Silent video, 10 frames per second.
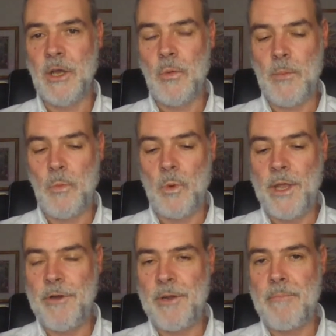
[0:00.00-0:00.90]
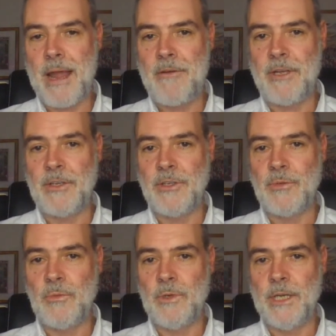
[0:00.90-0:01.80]
when we're in a marriage
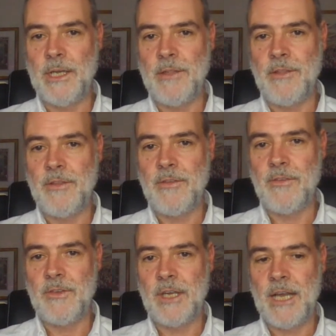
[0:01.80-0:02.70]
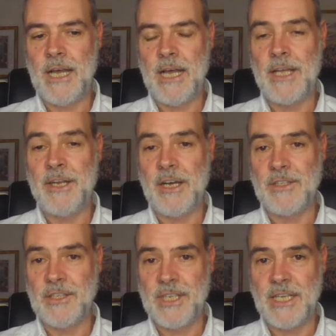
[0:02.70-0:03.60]
with uh, a
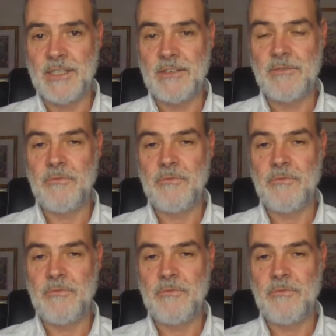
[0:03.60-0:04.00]
narcissist,